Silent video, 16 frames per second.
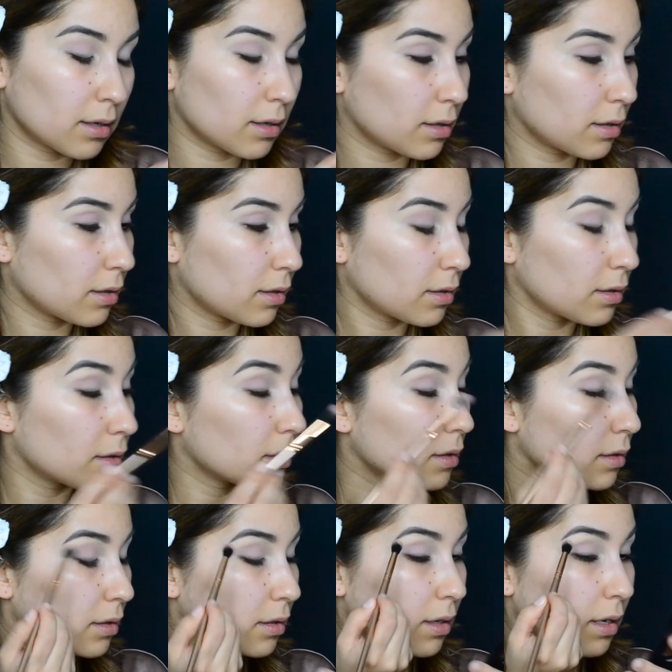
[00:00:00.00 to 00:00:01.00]

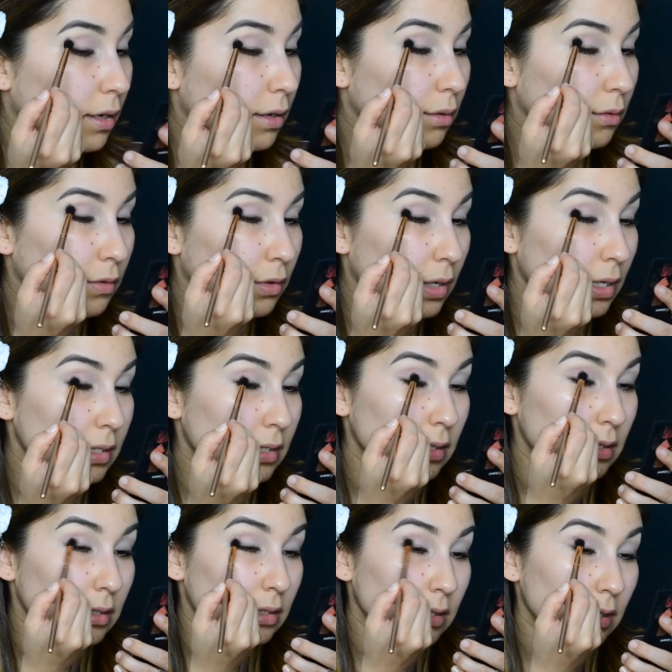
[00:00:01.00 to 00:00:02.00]
I don't know if you guys
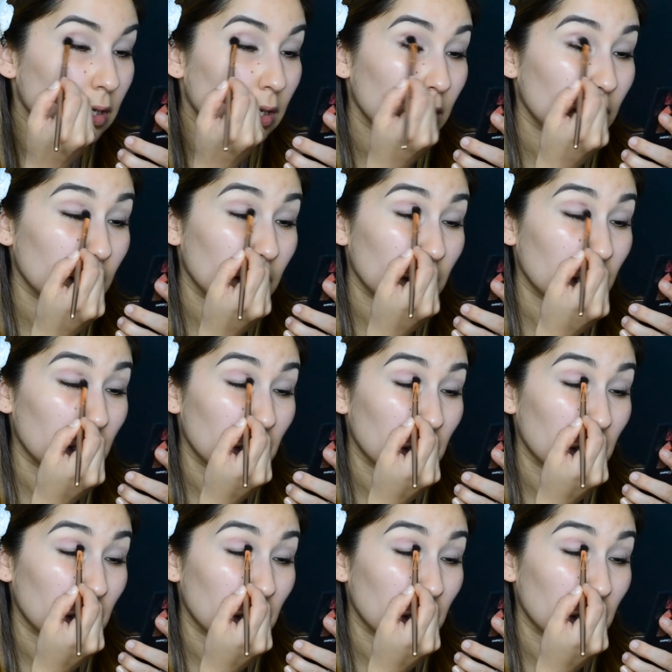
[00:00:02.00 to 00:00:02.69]
can see.